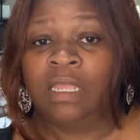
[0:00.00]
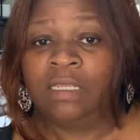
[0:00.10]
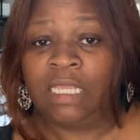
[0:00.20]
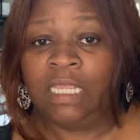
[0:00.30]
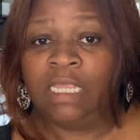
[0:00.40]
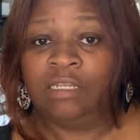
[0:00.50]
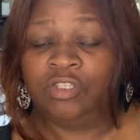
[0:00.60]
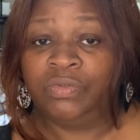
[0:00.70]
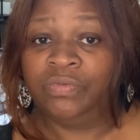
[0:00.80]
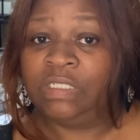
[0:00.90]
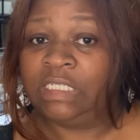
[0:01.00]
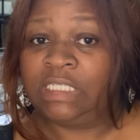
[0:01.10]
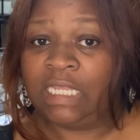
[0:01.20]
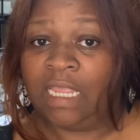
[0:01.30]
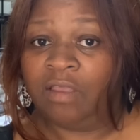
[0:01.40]
can do
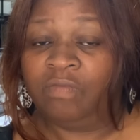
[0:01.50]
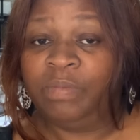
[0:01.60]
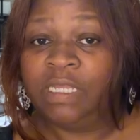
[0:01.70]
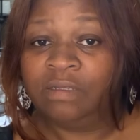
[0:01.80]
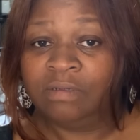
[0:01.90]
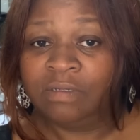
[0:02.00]
DTF, but